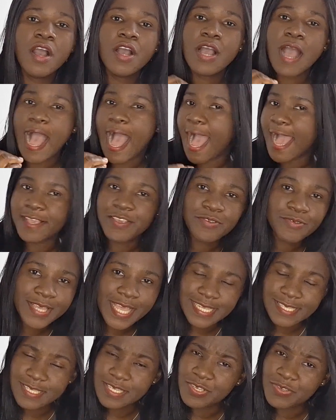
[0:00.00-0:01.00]
Are you
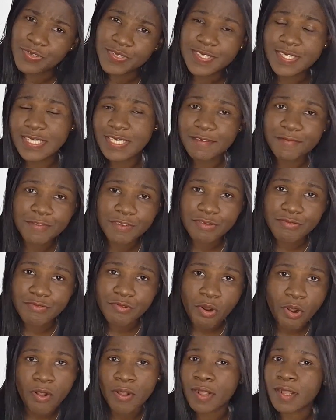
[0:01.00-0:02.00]
getting your CV
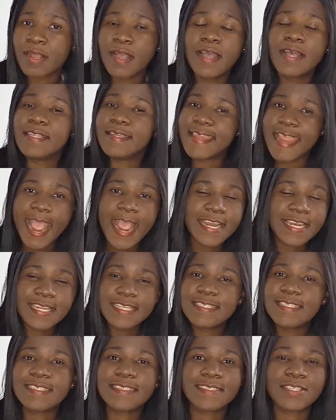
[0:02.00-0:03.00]
wrong? Then this
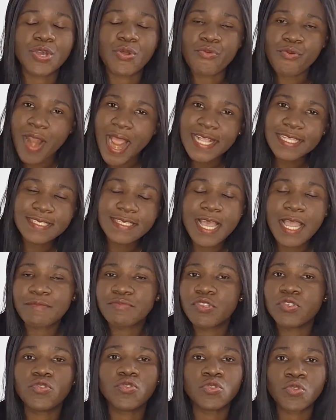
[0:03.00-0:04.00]
is the right time to
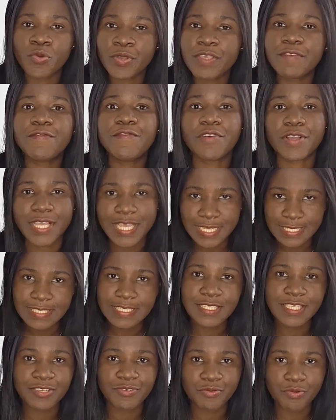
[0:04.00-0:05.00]
know if you're getting
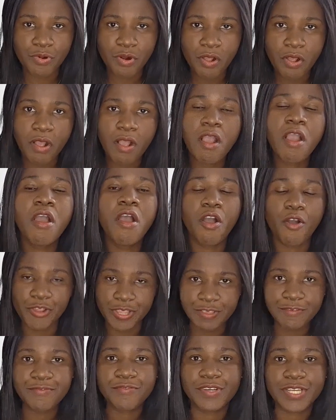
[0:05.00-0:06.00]
it wrong or
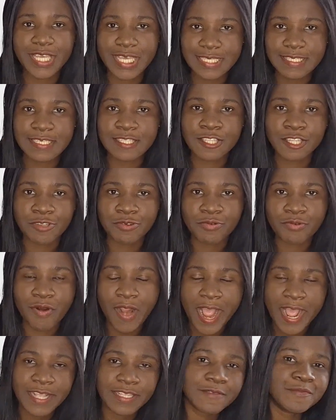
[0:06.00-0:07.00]
if you're getting it
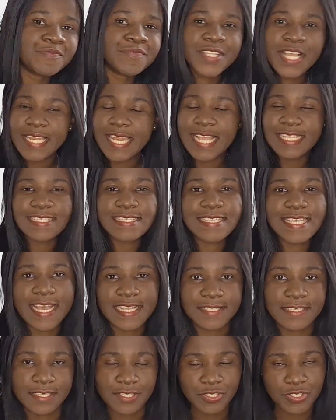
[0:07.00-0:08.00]
right. Let's get
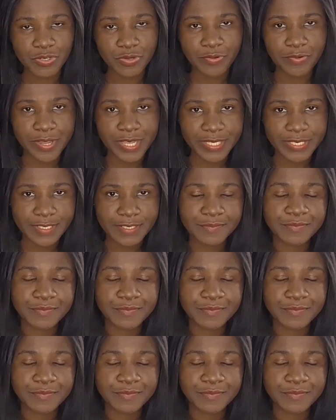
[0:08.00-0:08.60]
into it.